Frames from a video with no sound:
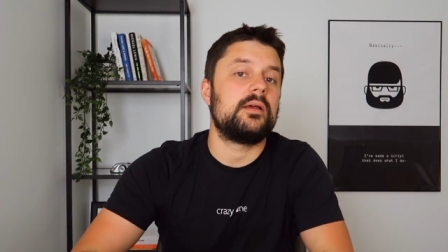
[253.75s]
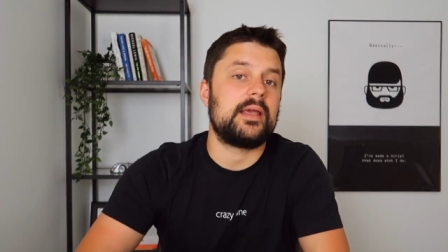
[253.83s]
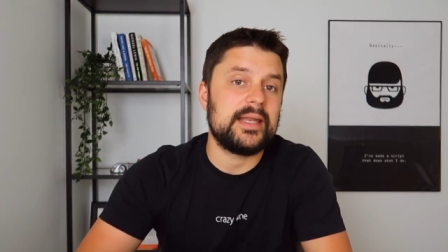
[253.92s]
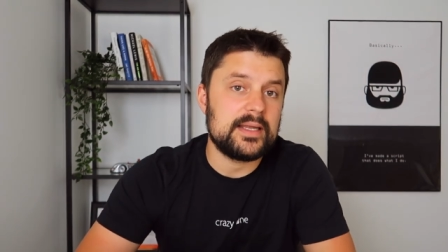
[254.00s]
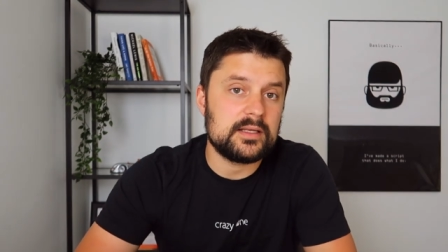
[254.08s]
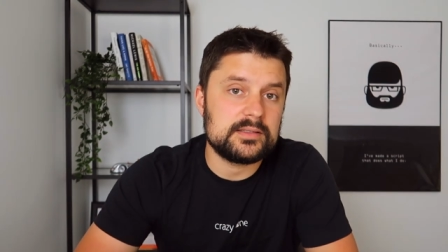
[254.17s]

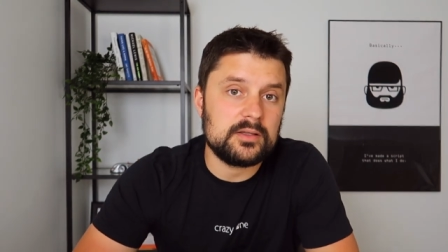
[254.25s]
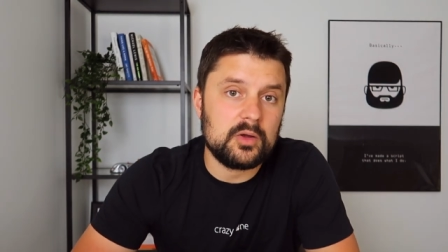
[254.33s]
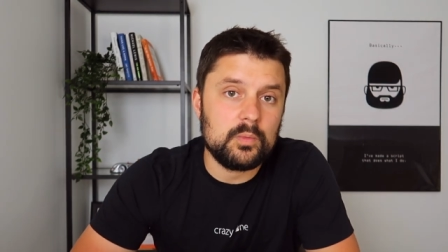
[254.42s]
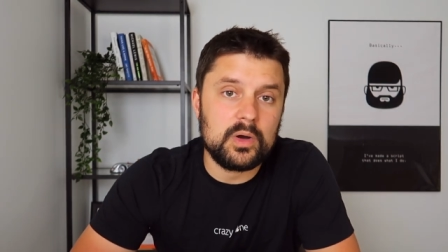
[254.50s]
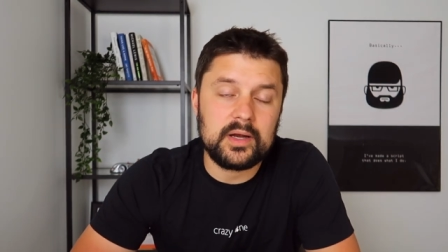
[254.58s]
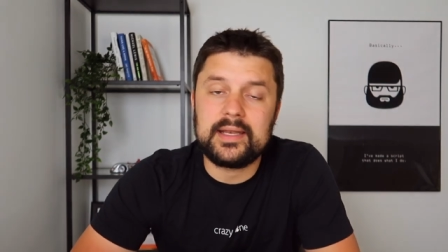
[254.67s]
Canadian stock
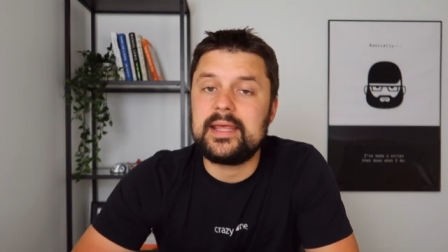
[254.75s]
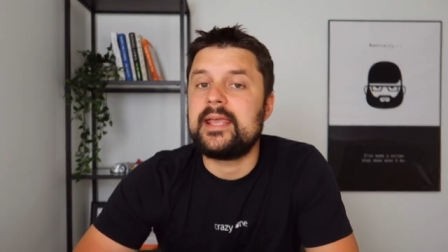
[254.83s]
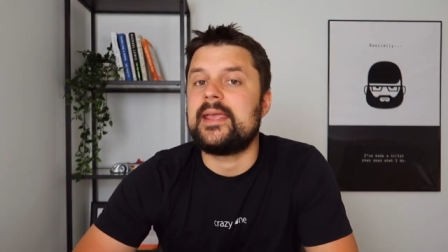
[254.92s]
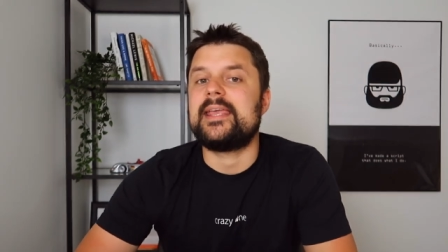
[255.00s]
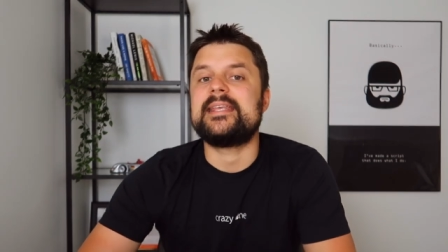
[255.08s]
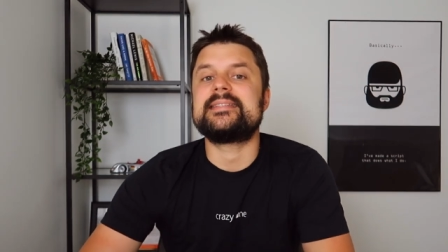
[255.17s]
market
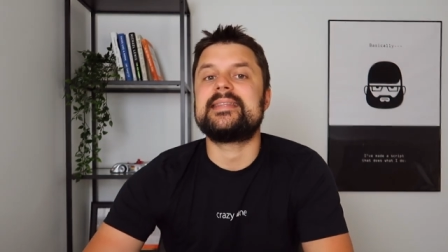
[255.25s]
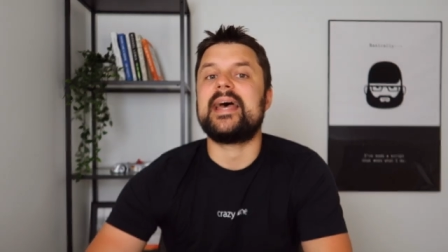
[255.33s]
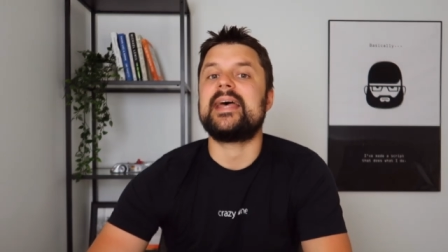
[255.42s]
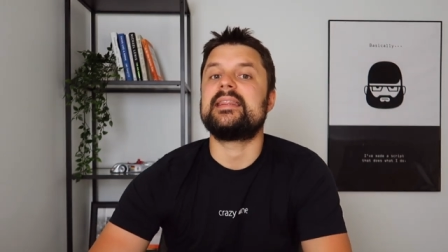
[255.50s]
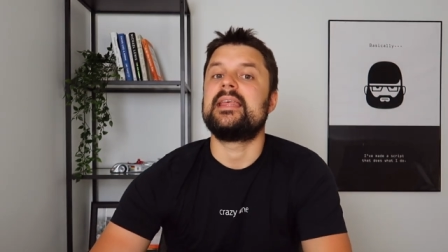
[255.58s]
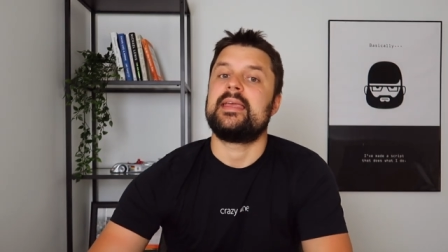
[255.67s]
is
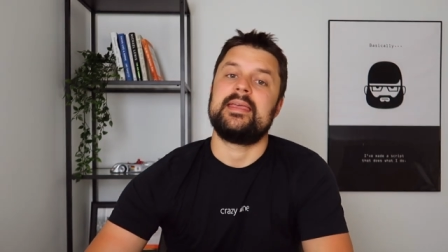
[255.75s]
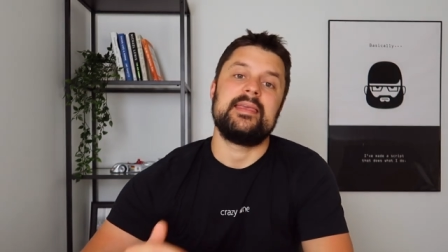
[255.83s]
that